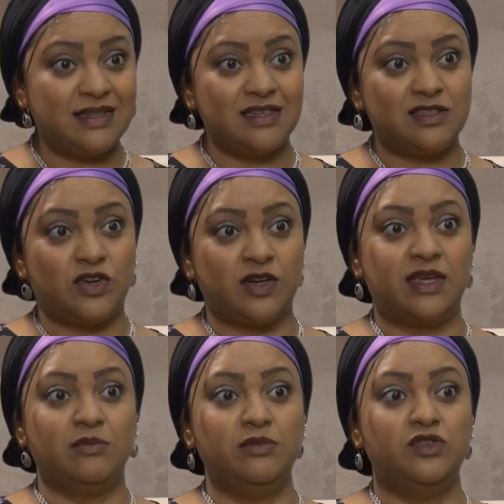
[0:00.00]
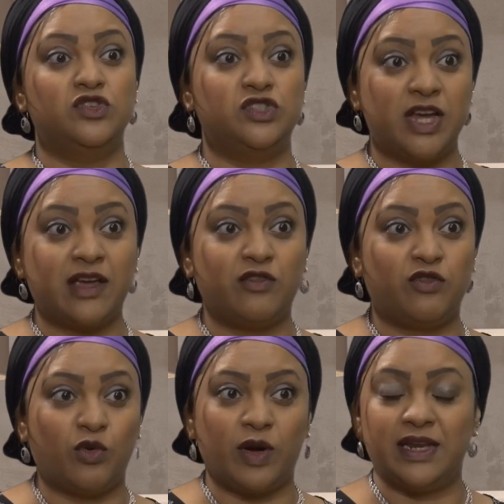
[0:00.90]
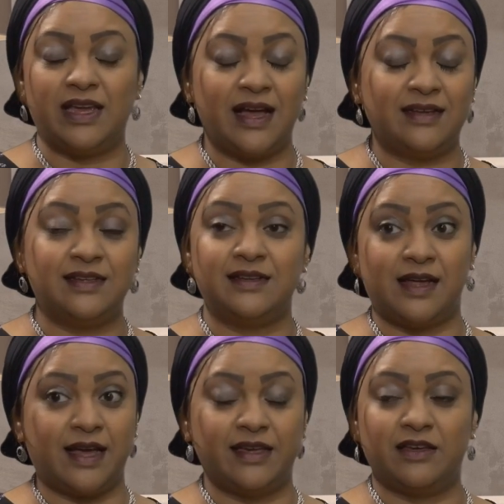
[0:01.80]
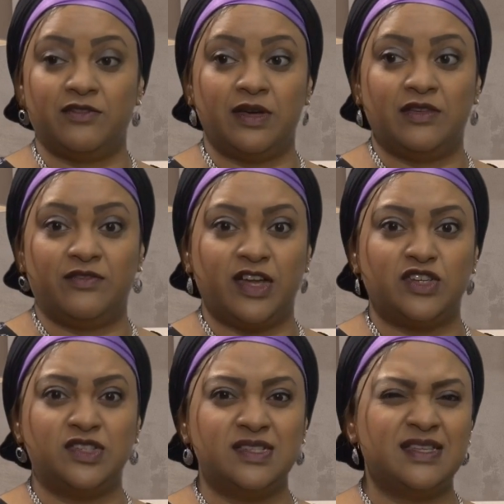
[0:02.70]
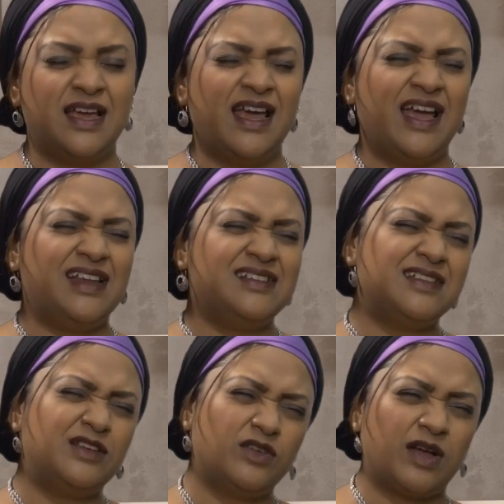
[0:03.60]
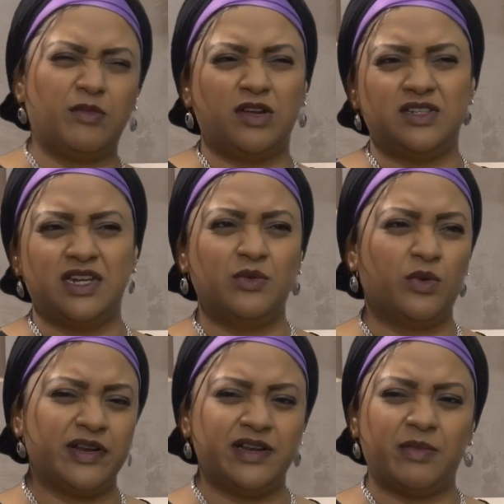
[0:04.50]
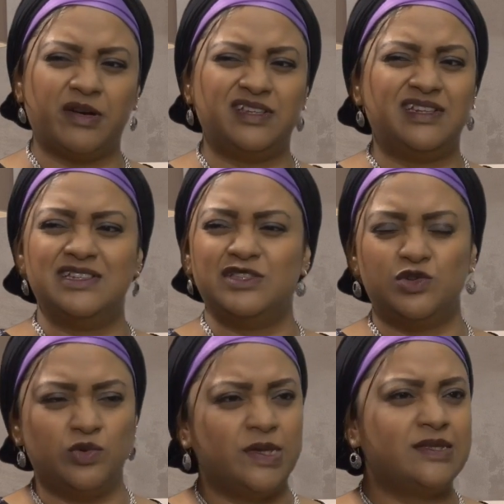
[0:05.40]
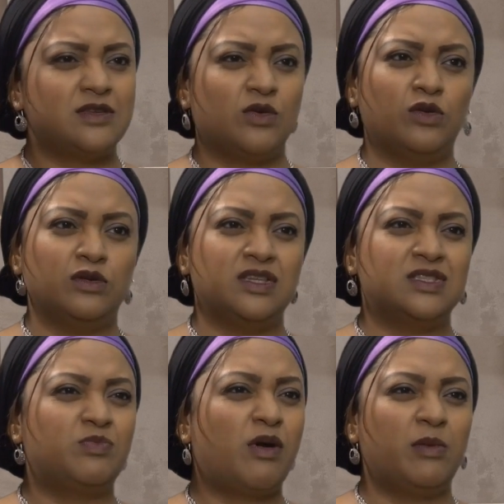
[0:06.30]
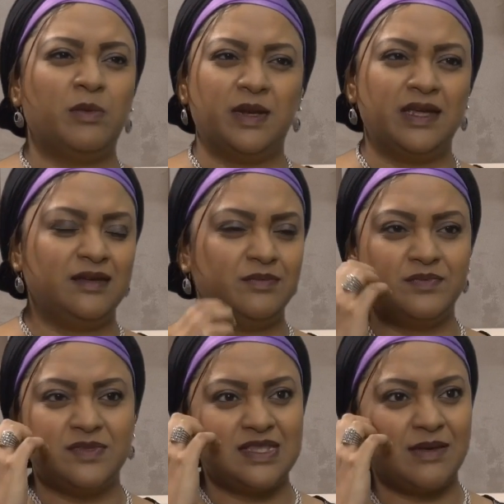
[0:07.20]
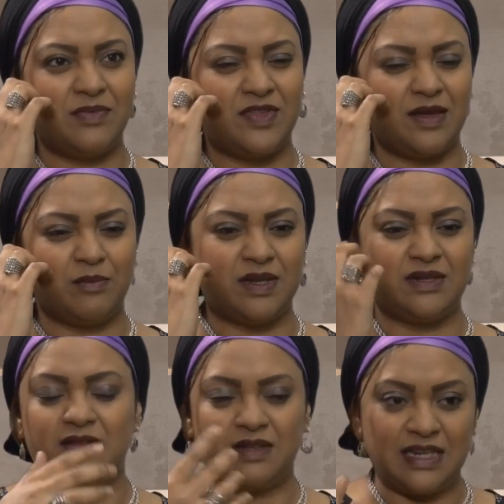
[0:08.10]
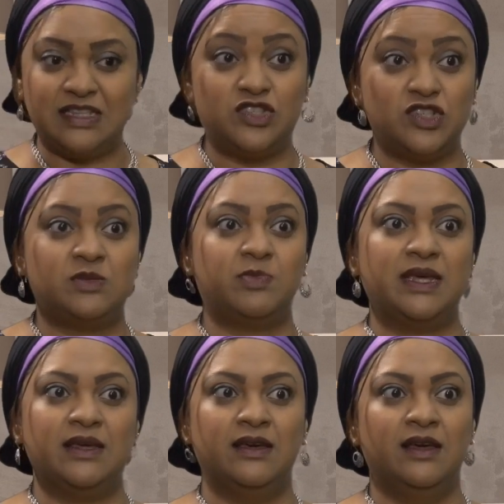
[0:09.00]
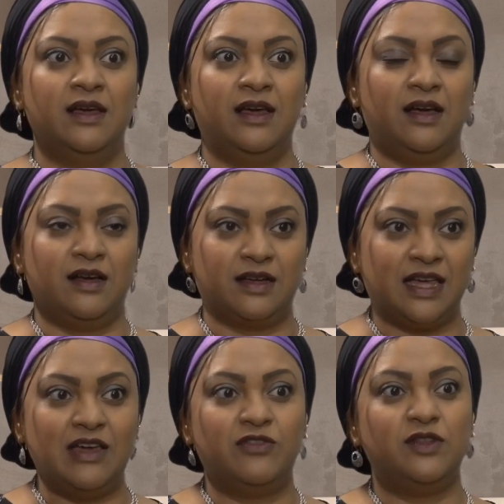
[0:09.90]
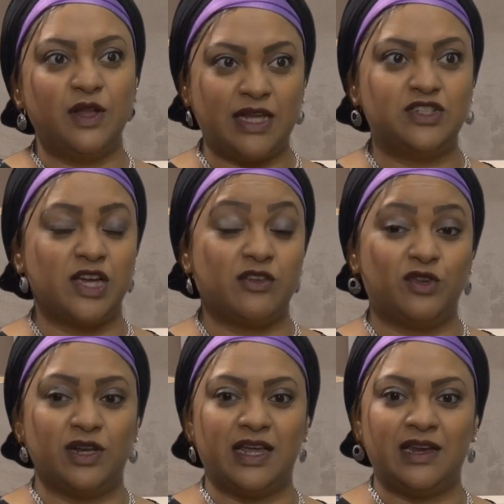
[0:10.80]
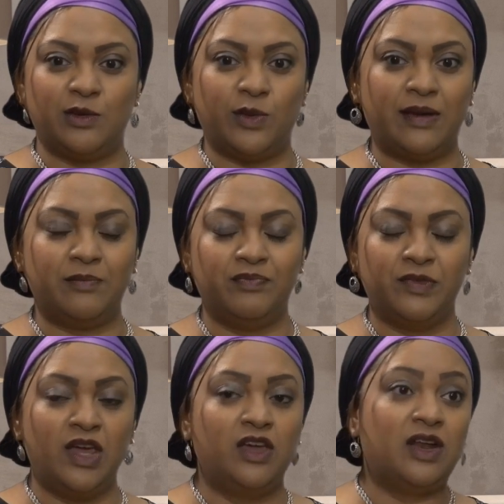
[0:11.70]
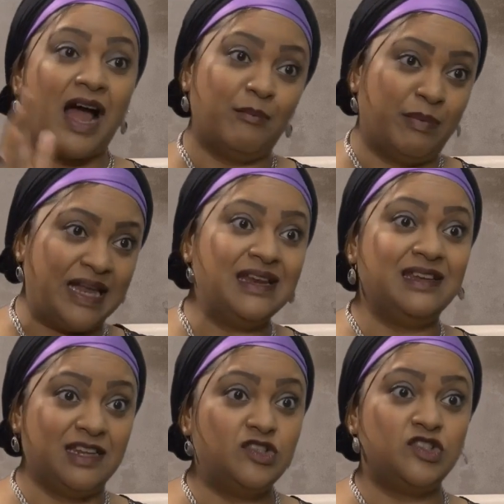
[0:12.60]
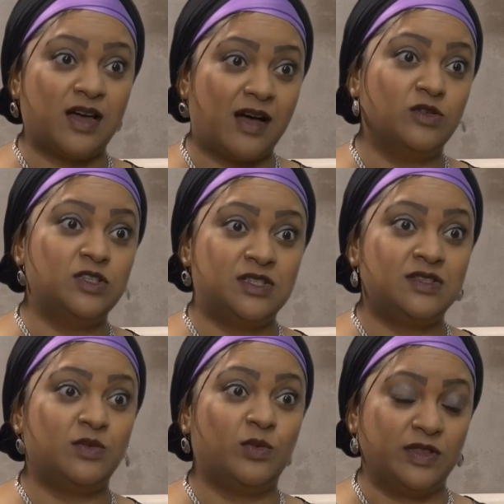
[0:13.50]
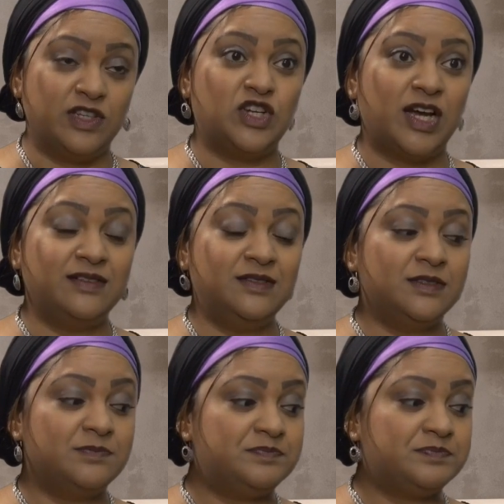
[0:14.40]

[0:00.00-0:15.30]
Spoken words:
test on him to check for any underlying infections. And he said, look, I'm not really worried about it. He's 2 weeks old. It's probably something, but let's just be careful and check for it anyway. I barely reached the house with the child,